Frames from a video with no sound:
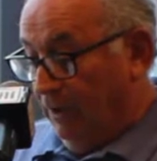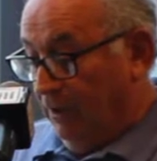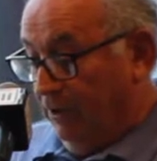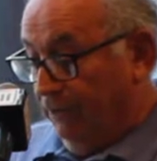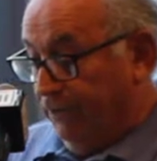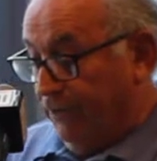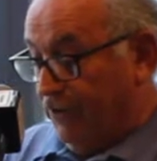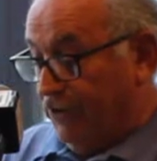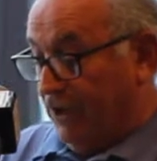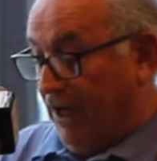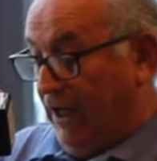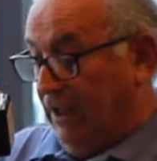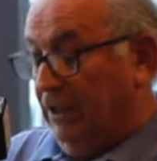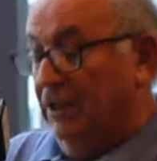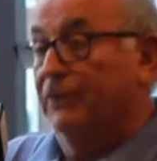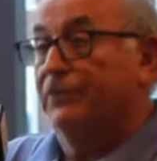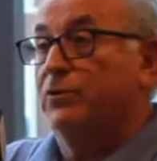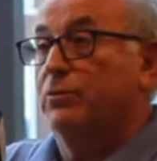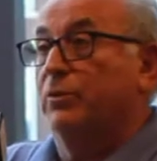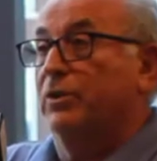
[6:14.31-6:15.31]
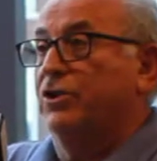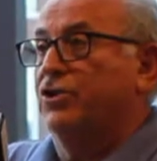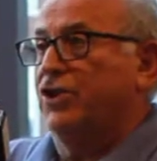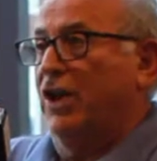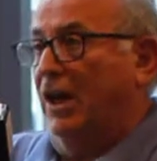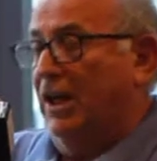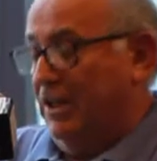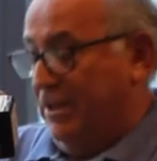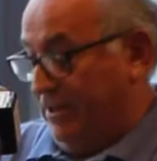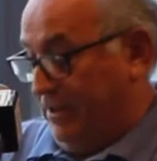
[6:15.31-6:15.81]
If a child lives with
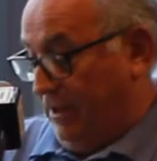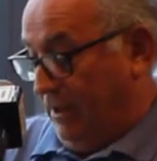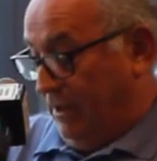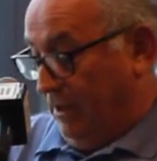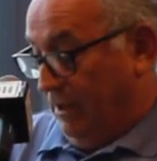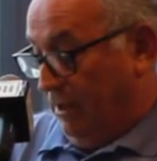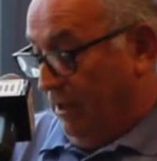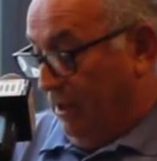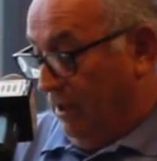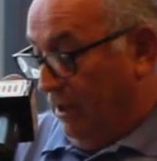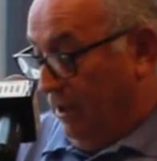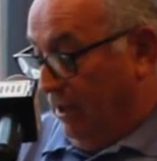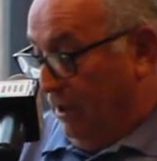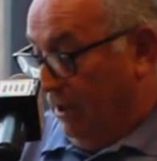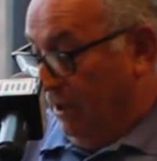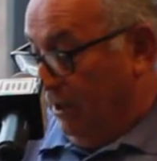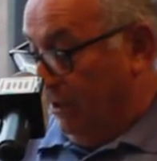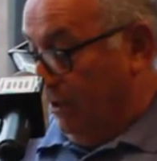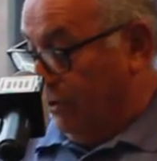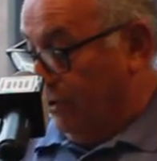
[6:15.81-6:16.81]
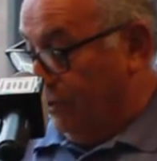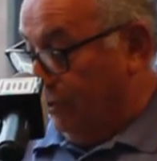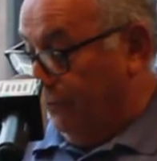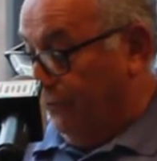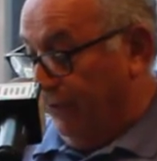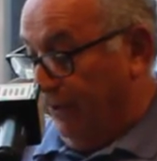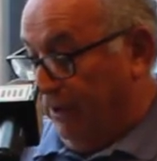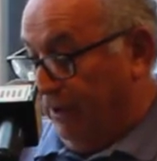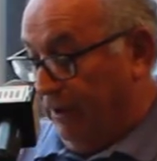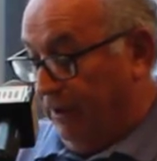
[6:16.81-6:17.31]
jealousy, he learns to
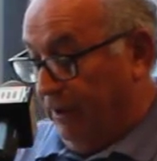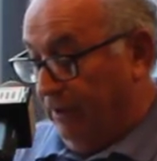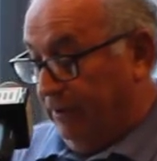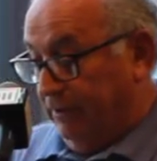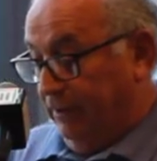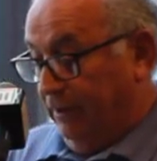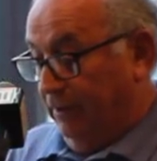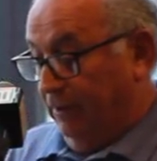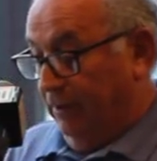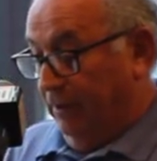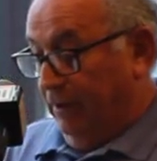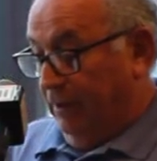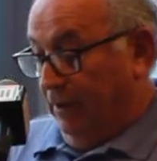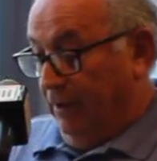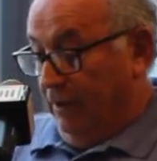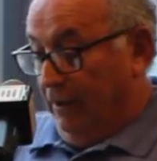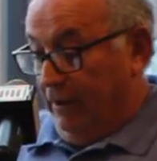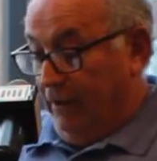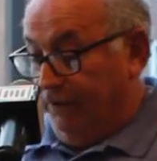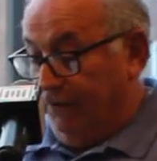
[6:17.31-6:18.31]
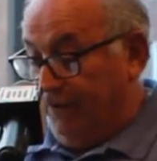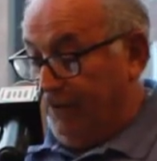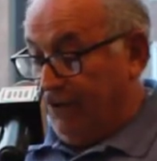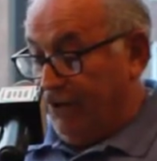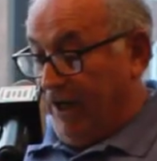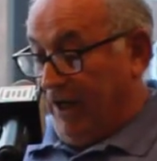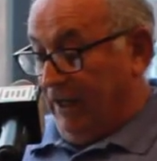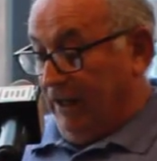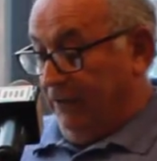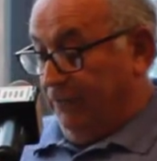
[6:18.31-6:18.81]
feel guilty. If a
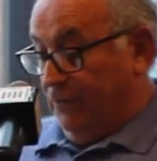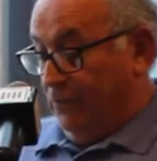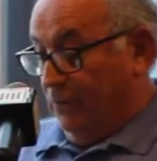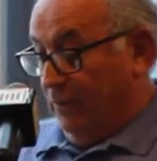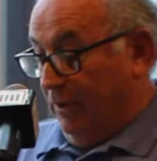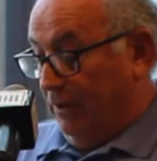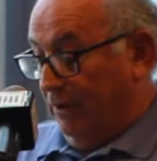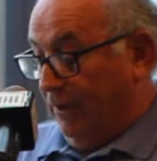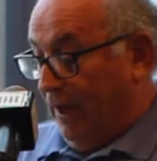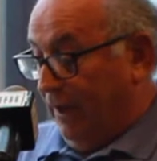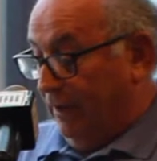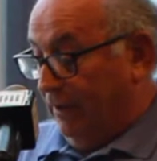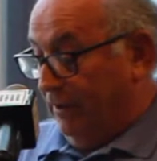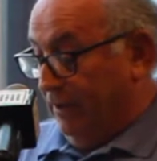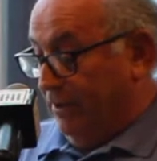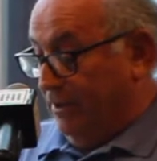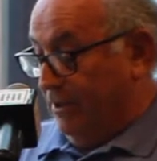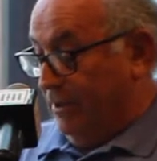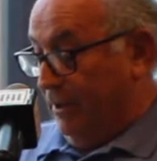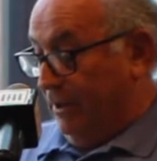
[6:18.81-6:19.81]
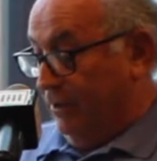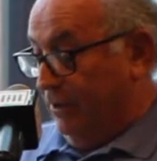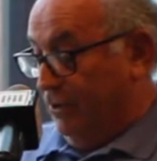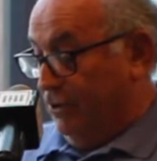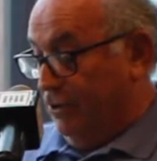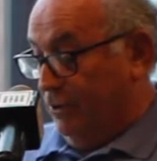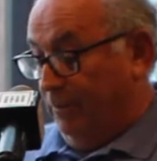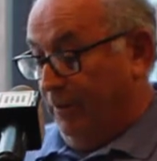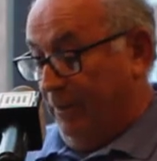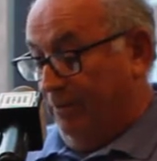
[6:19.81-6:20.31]
child lives with tolerance, he
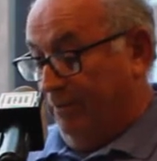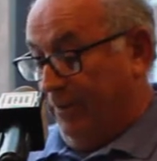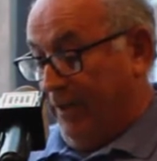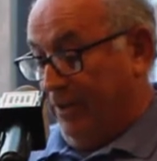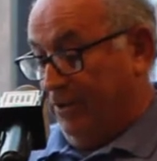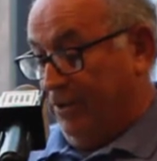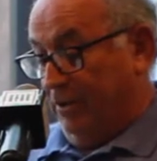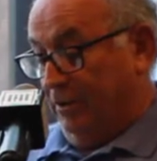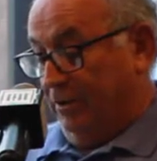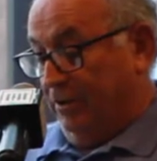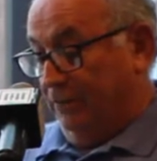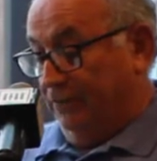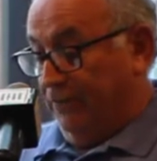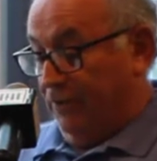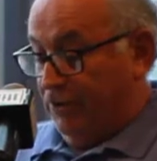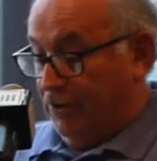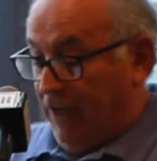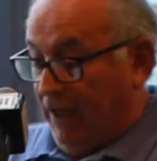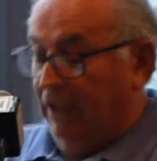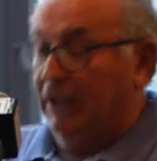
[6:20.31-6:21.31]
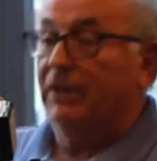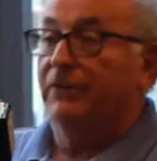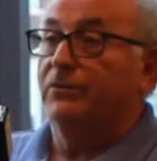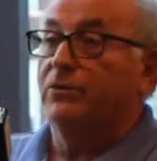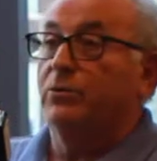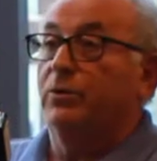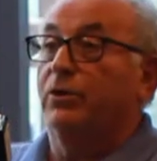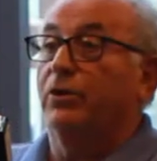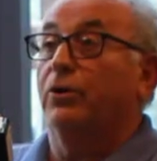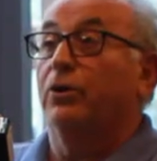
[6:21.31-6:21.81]
learns to be patient. If a child
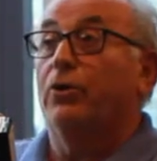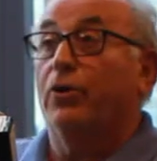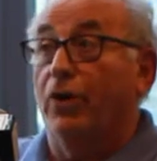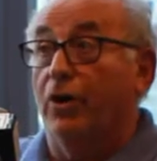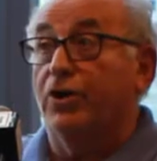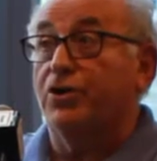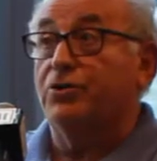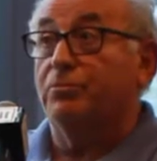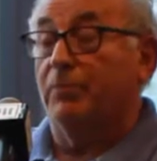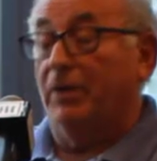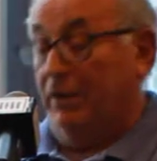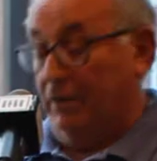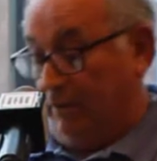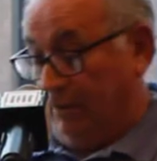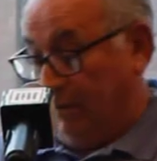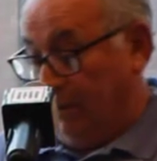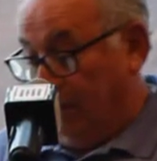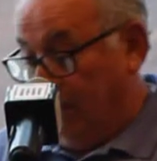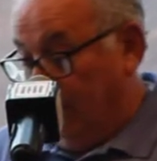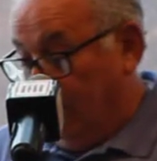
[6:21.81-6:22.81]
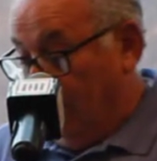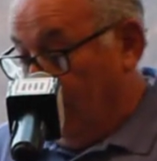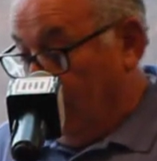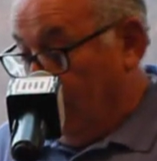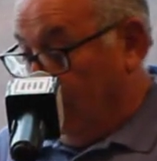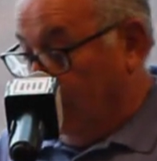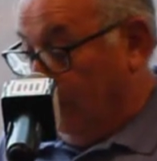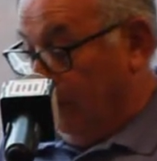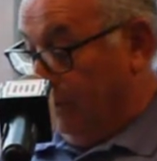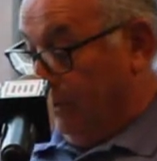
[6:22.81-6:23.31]
lives with encouragement,
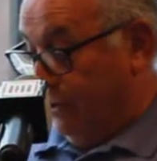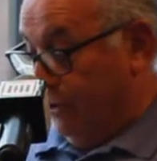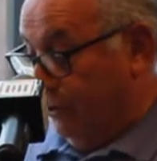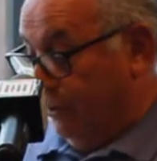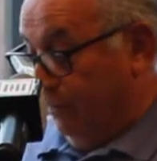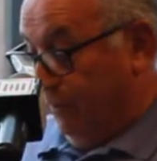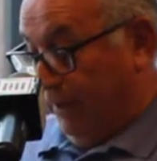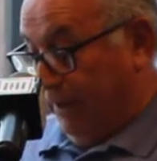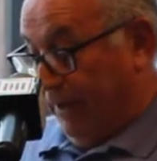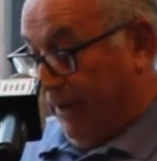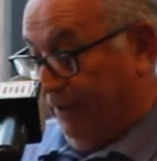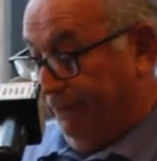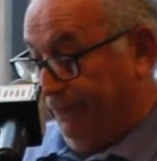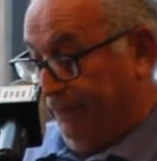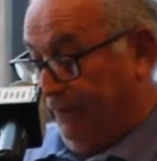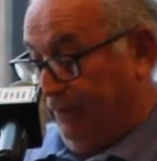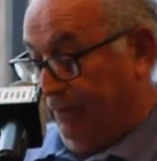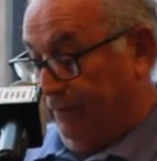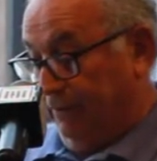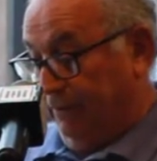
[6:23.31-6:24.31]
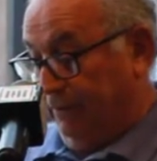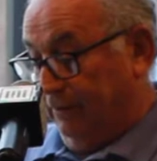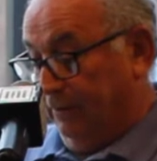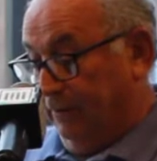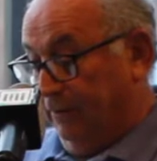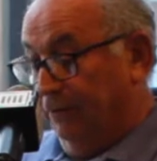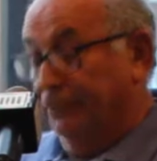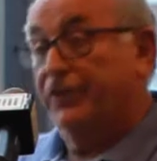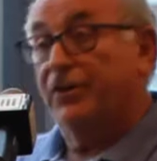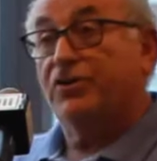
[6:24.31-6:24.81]
he learns to be confident.
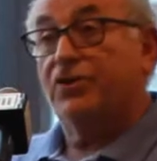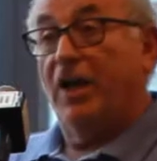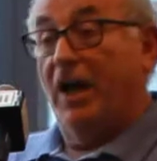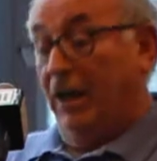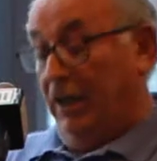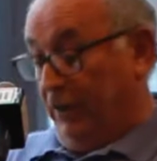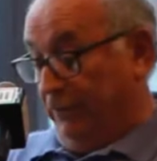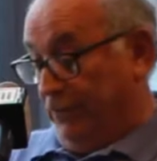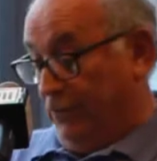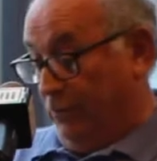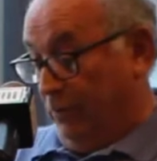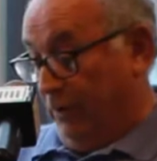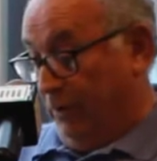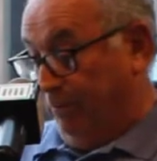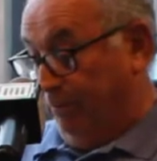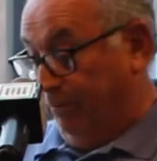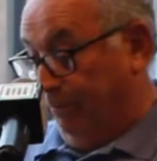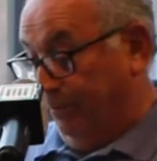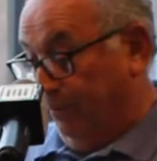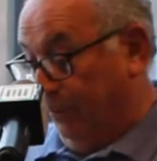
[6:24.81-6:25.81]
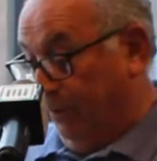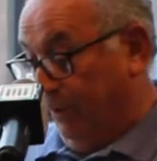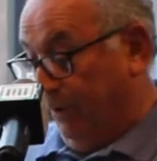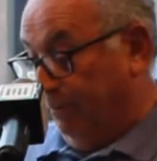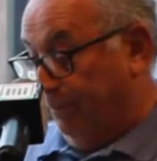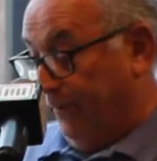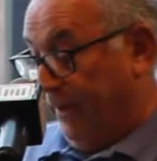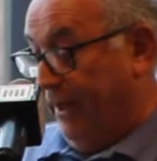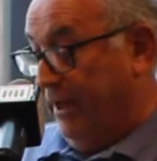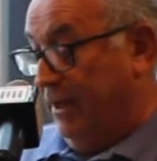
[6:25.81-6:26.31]
If a child lives with
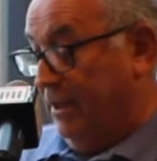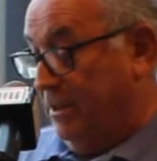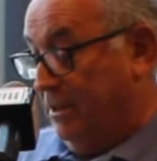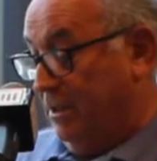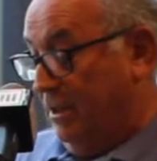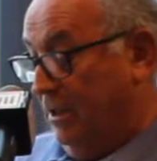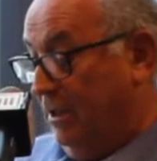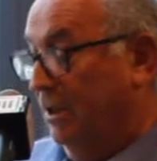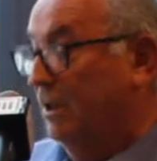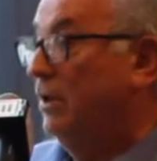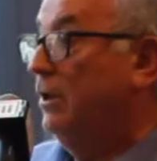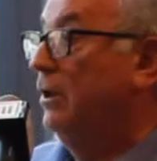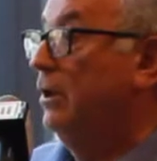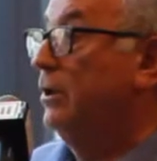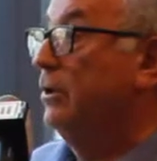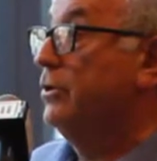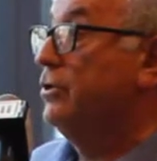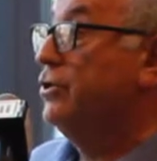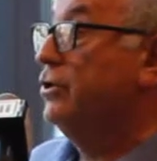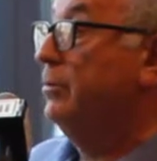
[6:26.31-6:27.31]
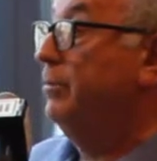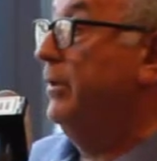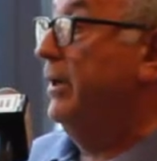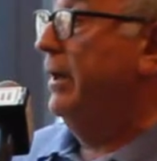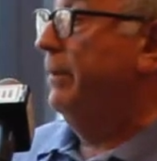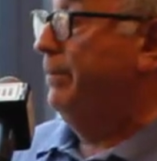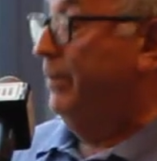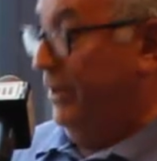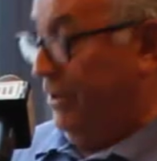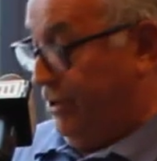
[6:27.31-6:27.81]
praise, he learns to be
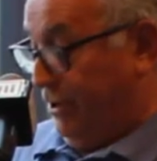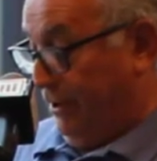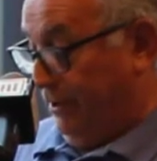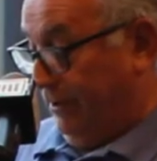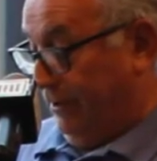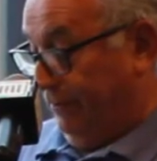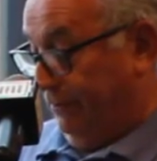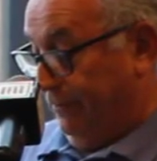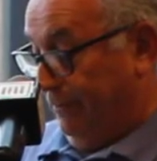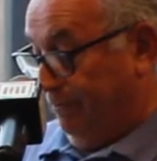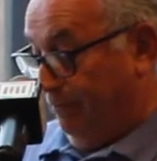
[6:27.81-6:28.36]
appreciative.